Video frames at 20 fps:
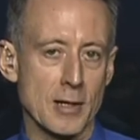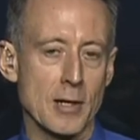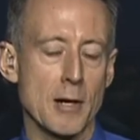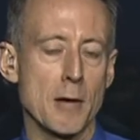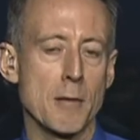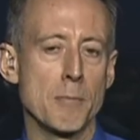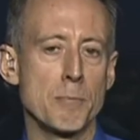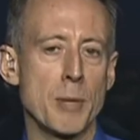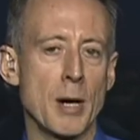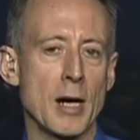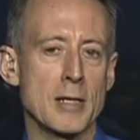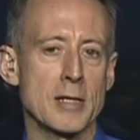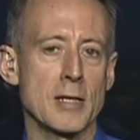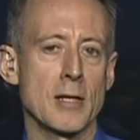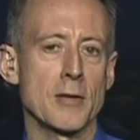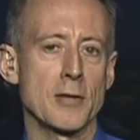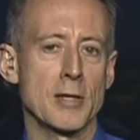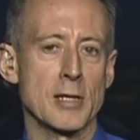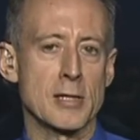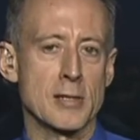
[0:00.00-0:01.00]
but
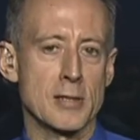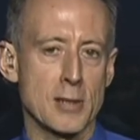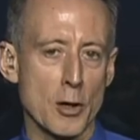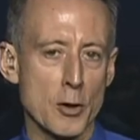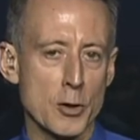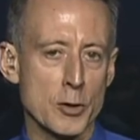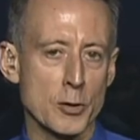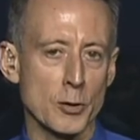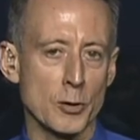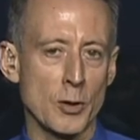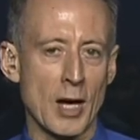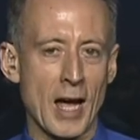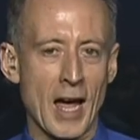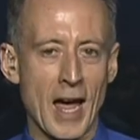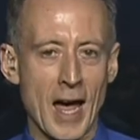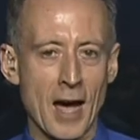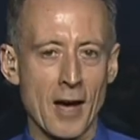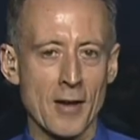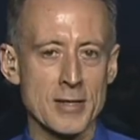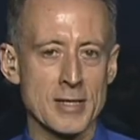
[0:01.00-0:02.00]
the social
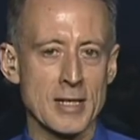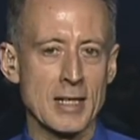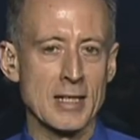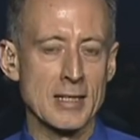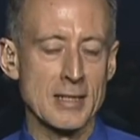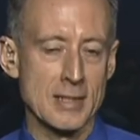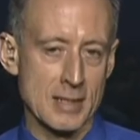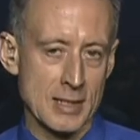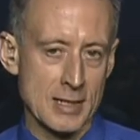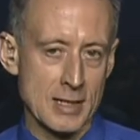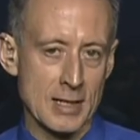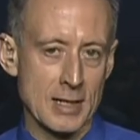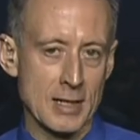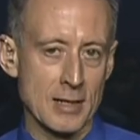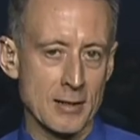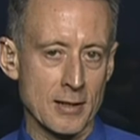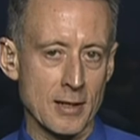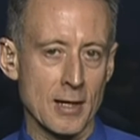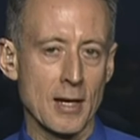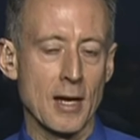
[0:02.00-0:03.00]
housing
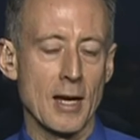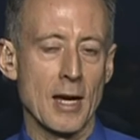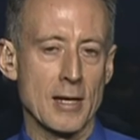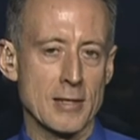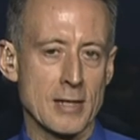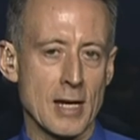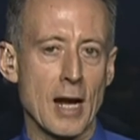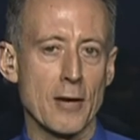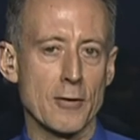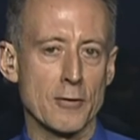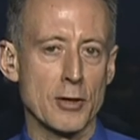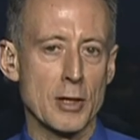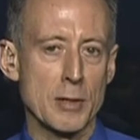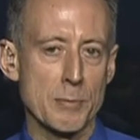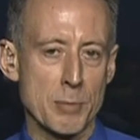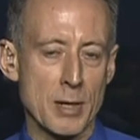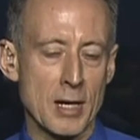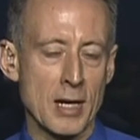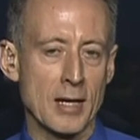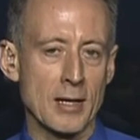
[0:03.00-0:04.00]
need has actually
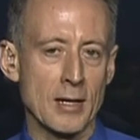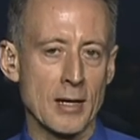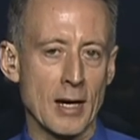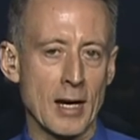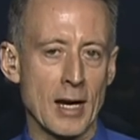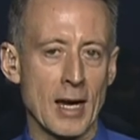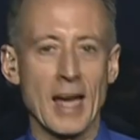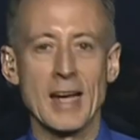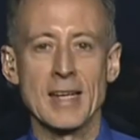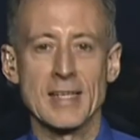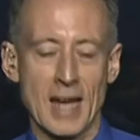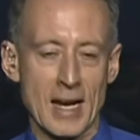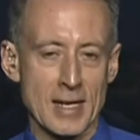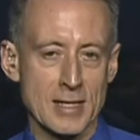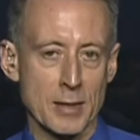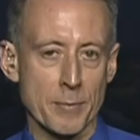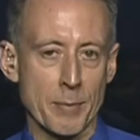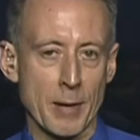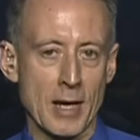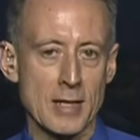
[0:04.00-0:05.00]
been
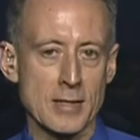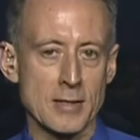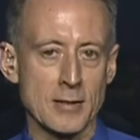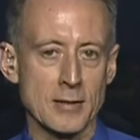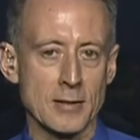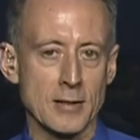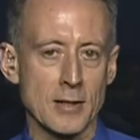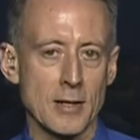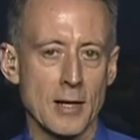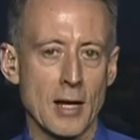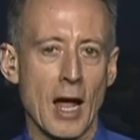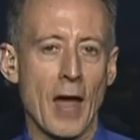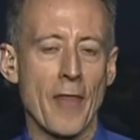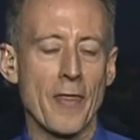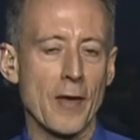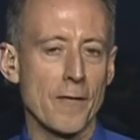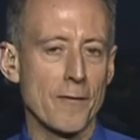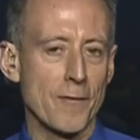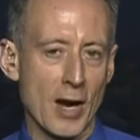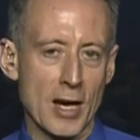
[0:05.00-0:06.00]
exacerbated and the
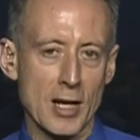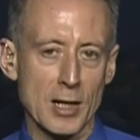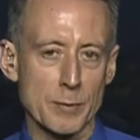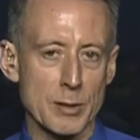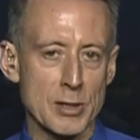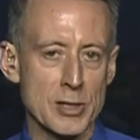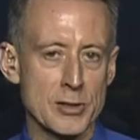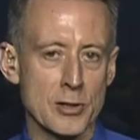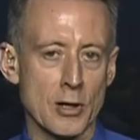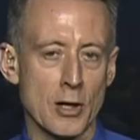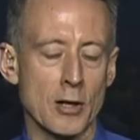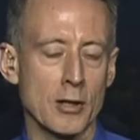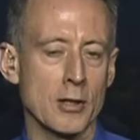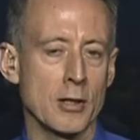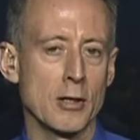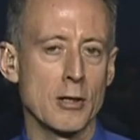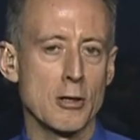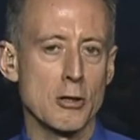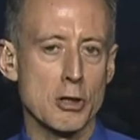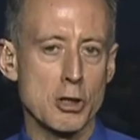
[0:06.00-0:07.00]
available stock
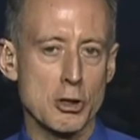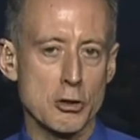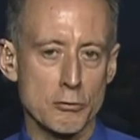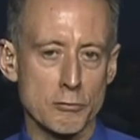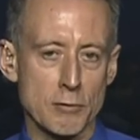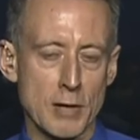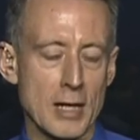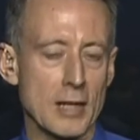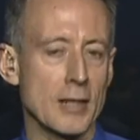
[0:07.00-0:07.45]
greatly